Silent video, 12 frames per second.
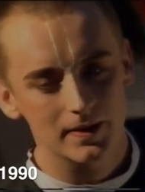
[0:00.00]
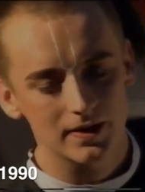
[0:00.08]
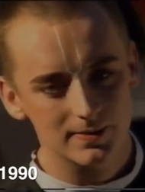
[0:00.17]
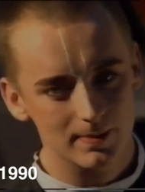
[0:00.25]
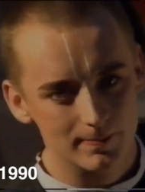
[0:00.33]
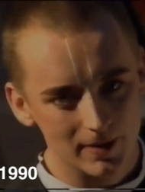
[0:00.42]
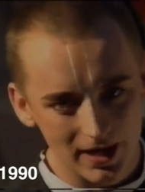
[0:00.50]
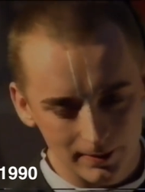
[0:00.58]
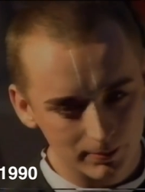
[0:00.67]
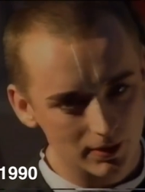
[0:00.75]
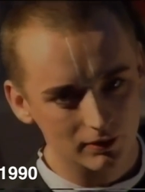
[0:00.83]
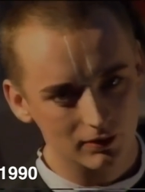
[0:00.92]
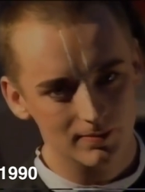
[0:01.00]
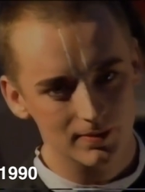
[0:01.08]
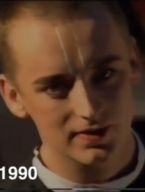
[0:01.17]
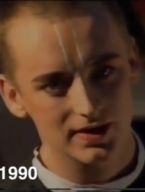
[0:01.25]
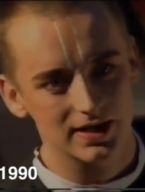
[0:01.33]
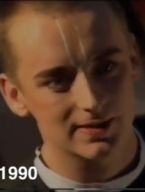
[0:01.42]
There need to be black
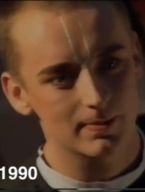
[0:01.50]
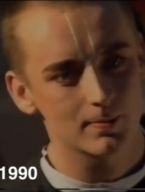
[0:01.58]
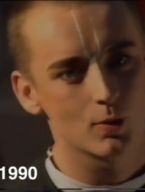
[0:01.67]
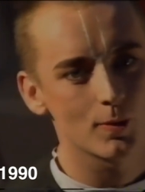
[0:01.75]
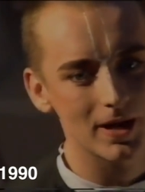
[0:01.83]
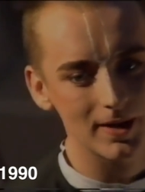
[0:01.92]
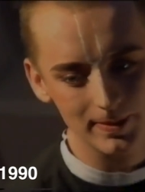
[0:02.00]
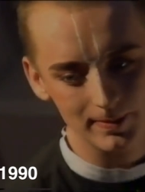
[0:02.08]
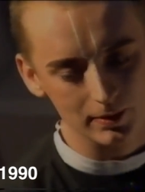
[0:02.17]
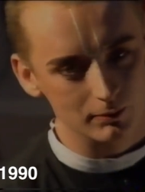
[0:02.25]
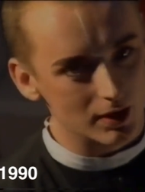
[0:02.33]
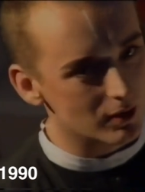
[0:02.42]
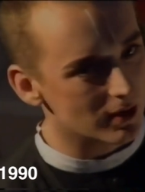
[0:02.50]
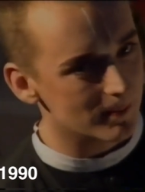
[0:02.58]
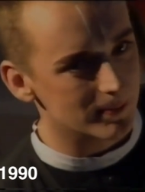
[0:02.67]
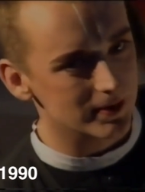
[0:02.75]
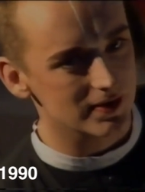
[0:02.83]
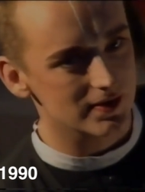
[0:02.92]
programmers. There need to be more black people at record
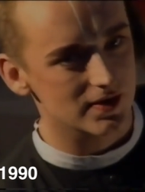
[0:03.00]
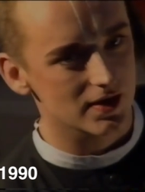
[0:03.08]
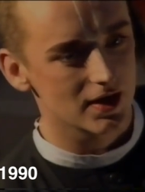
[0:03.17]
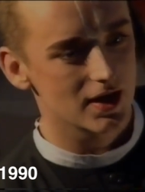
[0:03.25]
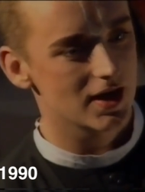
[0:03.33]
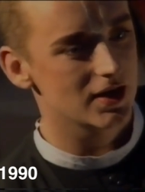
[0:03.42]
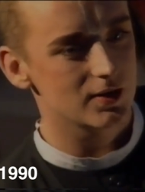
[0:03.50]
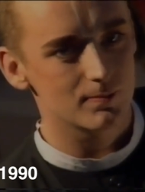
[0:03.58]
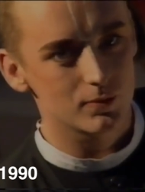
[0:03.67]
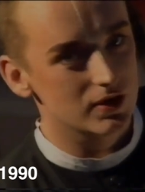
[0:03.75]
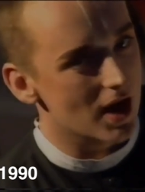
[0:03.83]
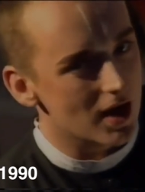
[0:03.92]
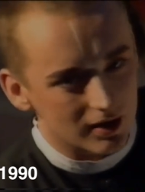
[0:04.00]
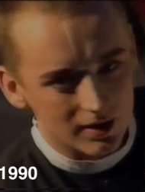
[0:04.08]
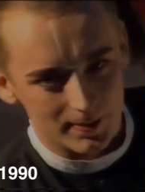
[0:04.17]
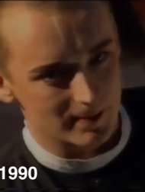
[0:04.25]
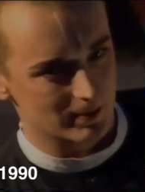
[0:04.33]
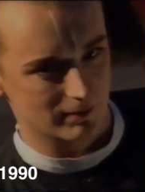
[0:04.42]
companies, younger
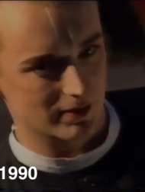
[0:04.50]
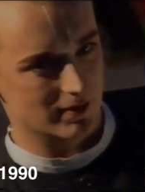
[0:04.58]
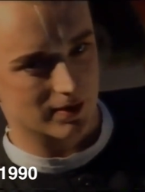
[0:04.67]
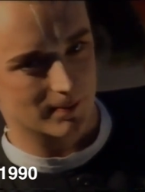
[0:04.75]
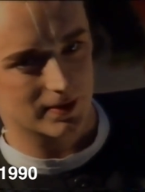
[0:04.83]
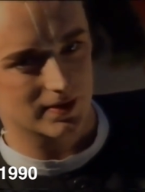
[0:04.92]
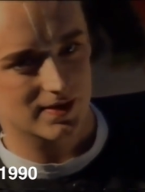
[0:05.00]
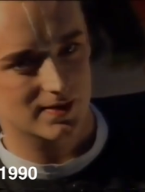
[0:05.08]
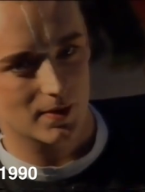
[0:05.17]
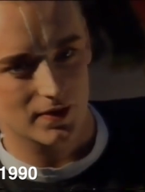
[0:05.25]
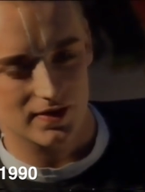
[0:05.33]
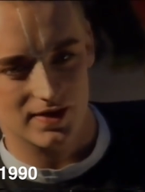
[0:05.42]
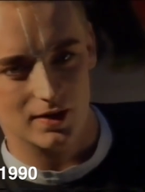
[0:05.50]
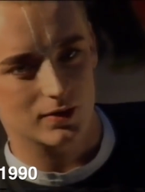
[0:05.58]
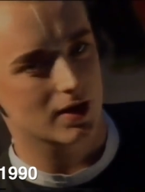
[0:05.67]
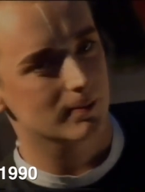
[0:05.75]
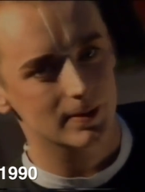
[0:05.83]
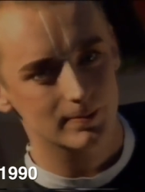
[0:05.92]
people at record companies as well. There's no
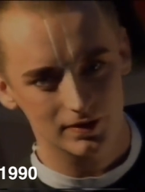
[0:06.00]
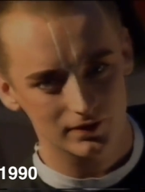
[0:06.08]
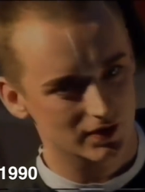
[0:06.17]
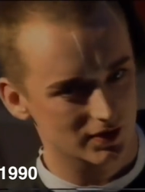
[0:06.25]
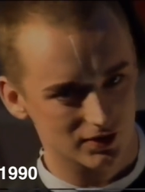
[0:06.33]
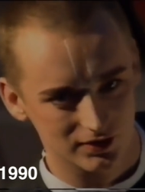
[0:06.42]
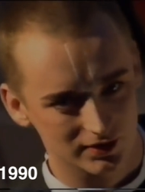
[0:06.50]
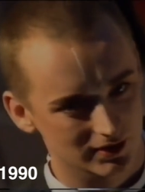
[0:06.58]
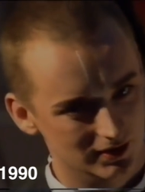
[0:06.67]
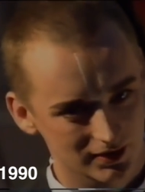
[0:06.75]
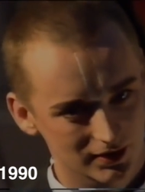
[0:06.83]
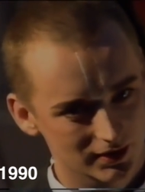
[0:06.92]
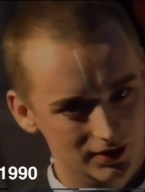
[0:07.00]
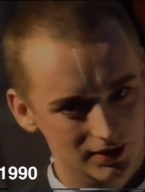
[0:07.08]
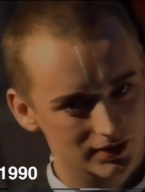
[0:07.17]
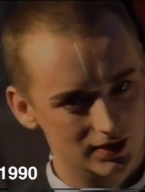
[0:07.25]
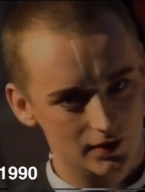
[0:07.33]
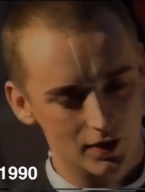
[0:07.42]
young people at Virgin.
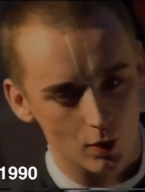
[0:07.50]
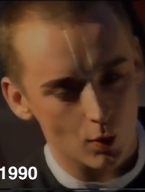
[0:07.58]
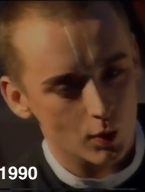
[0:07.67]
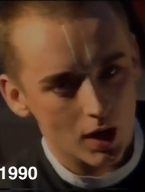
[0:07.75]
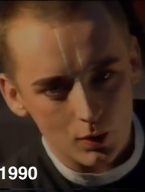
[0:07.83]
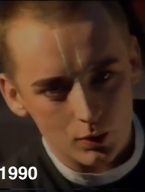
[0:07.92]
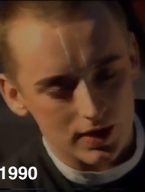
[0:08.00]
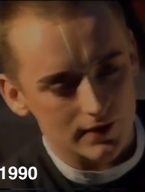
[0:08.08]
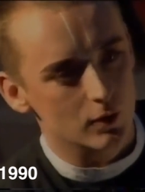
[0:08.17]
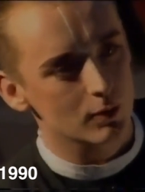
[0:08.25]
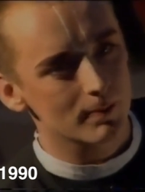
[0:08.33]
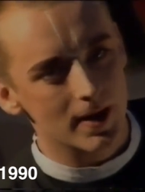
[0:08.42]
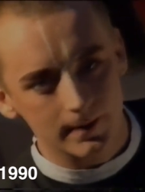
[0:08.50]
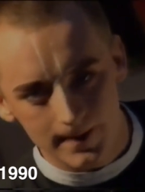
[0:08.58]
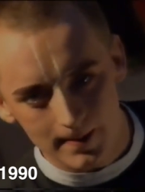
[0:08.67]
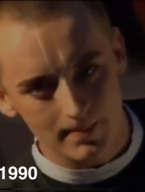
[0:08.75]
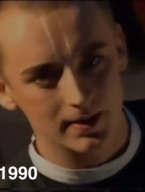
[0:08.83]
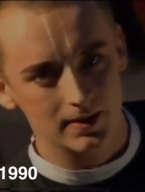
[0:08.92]
You know, they're all old. They've all made
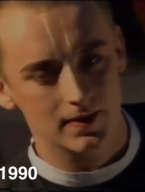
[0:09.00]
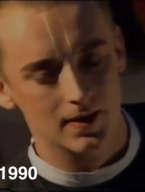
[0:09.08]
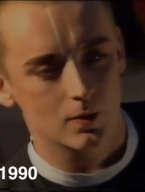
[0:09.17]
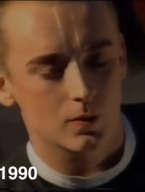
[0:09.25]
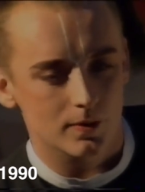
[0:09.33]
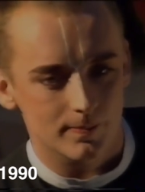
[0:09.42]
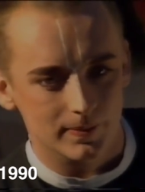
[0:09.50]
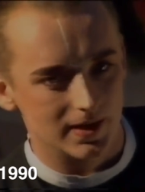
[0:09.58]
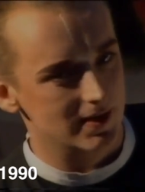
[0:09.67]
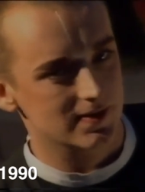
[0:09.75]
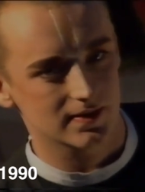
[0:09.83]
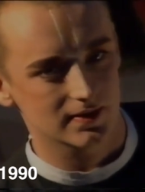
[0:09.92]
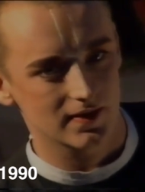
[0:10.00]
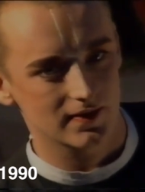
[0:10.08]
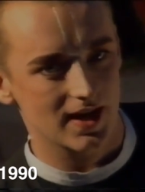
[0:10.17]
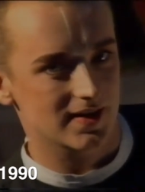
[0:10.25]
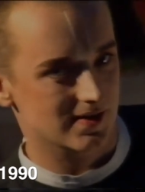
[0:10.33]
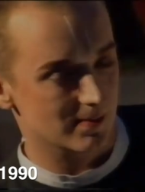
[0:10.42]
their money. They're all complacent, and
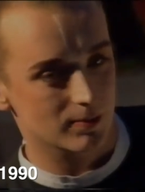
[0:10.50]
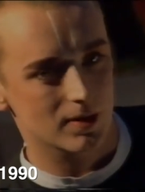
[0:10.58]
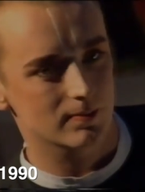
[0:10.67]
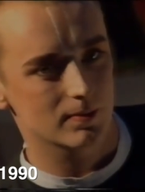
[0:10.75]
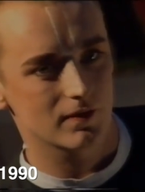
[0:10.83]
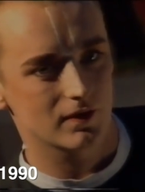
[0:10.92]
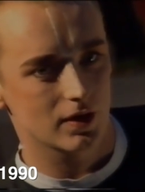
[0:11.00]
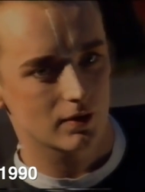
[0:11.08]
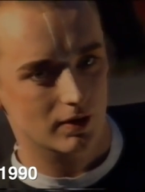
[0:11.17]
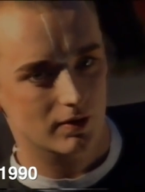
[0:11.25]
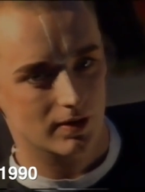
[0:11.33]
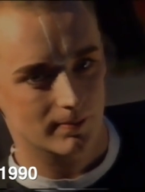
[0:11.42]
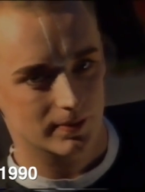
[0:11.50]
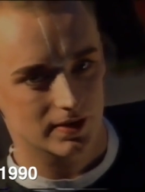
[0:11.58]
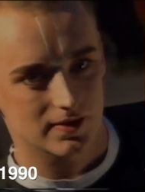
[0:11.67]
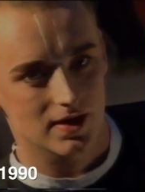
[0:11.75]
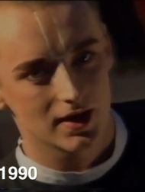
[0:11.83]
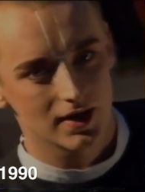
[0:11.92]
that is the problem with a lot of record
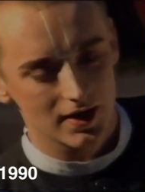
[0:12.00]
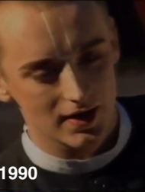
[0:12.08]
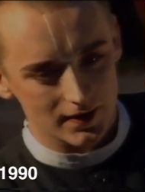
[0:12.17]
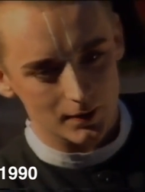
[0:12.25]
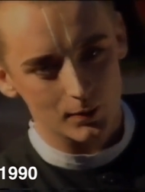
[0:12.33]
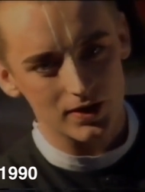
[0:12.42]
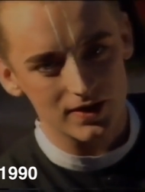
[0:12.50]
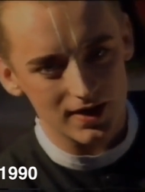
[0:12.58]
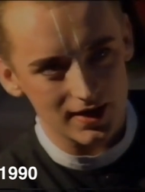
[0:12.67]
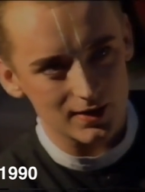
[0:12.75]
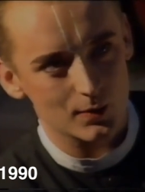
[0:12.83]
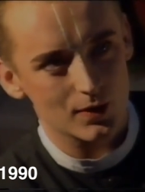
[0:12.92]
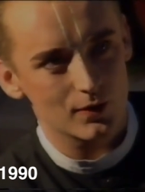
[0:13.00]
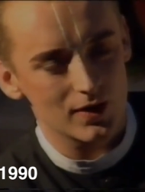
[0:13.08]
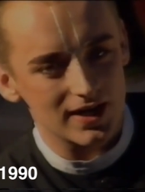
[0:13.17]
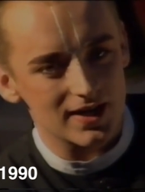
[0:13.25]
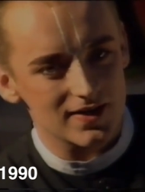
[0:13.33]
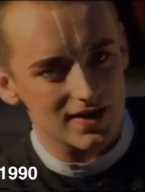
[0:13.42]
companies. We need. We're
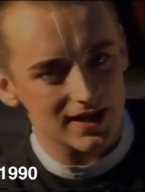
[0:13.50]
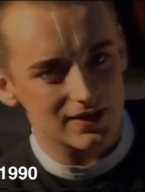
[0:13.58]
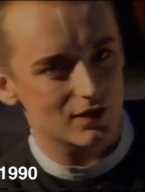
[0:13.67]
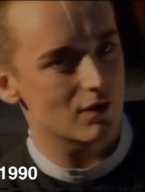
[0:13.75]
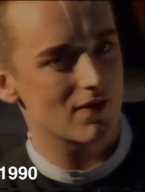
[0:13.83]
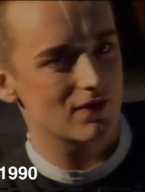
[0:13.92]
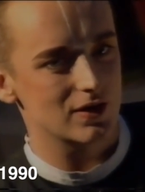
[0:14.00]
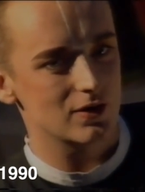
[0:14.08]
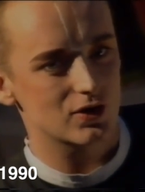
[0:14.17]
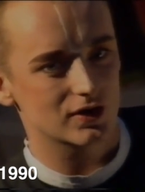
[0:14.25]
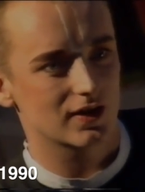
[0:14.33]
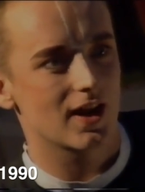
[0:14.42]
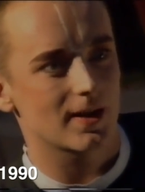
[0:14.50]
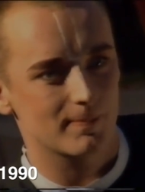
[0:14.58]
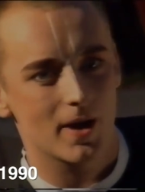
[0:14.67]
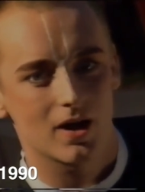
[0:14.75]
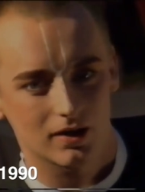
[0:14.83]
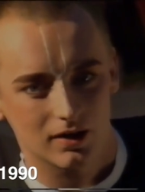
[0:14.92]
really in need of a revolution, like
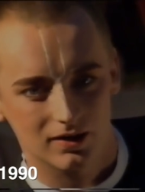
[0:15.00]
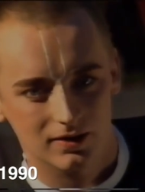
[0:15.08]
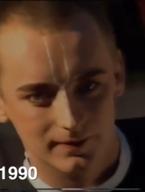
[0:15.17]
punk.